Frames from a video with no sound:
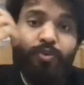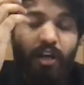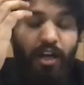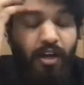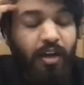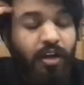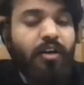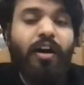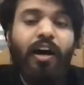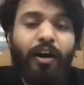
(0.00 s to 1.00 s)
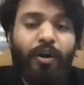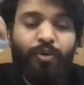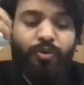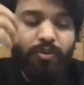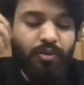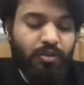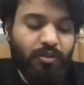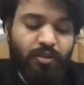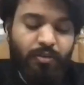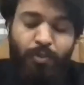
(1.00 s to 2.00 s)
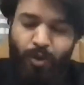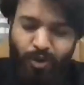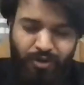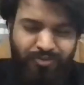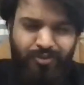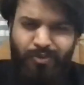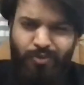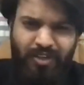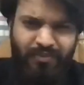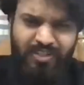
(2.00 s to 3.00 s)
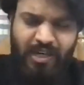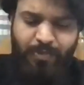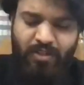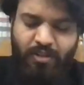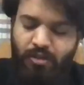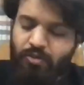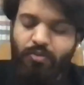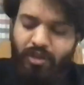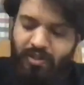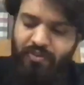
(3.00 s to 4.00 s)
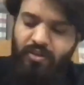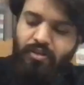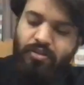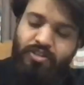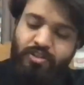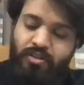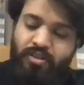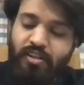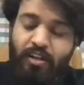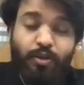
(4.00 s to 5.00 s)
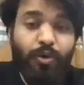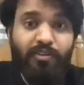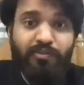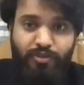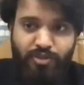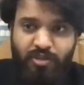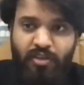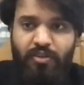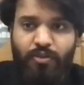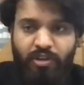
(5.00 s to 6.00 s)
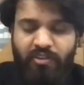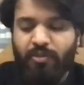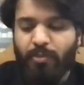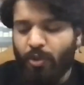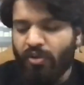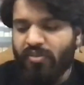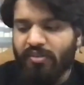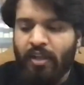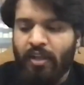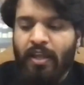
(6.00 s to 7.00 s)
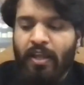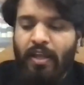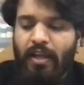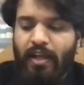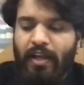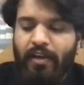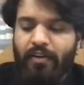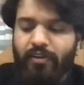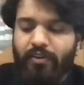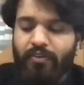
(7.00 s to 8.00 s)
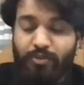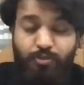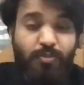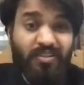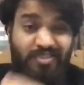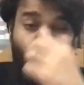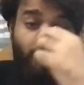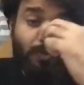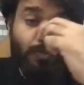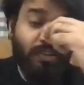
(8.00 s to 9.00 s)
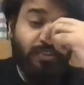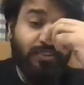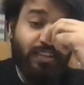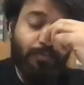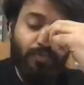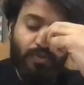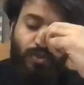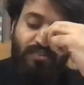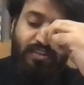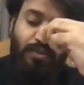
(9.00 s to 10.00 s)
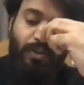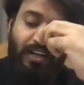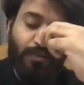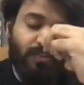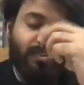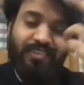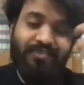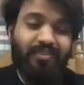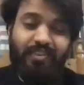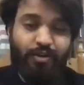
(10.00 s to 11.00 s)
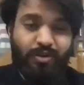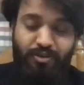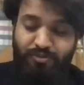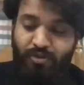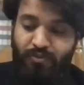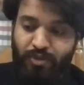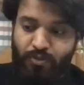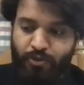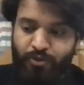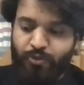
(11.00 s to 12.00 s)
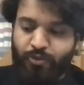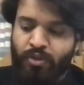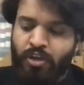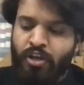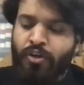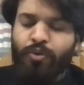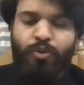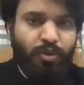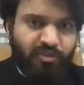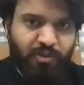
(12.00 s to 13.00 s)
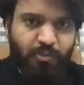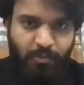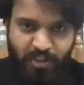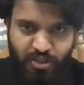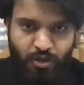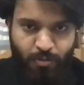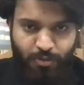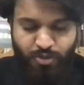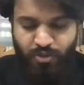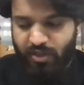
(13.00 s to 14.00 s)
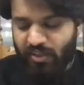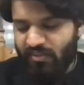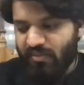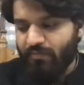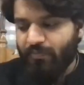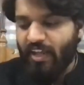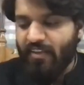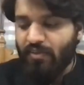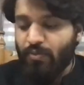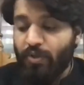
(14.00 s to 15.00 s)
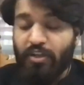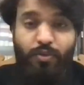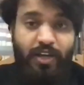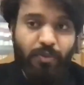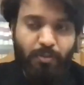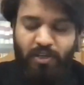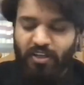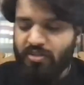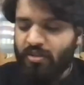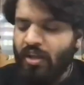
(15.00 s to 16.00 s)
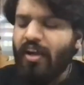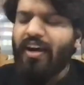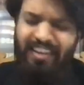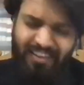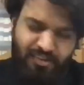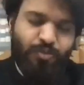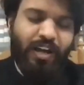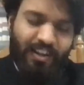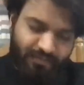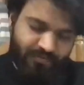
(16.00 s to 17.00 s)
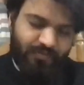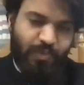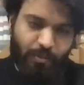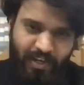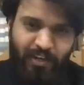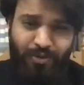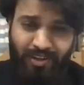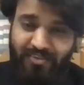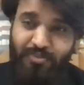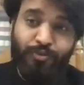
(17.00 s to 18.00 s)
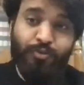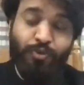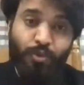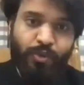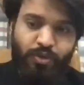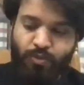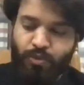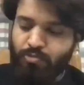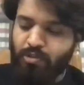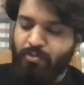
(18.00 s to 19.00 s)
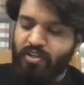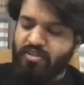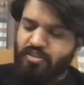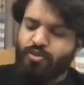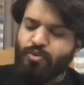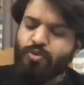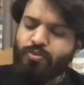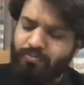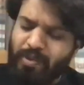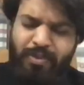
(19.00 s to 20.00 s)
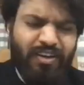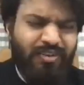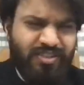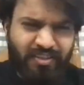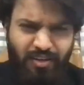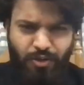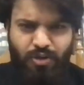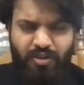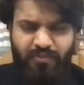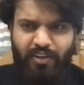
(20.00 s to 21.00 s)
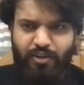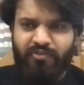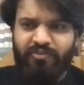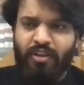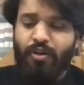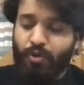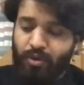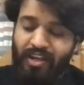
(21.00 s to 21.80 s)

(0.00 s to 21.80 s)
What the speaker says: how the blogs or whatever chapter or whatever journals are calling for journals and calling for blogs. and you must surely visit them once in a while, once in every week, or howsoever you want to do, to look for publishing opportunities, as in where you can publish. Unless you have prepared your list or you know where you want to publish, you people are generally not aware of, okay, I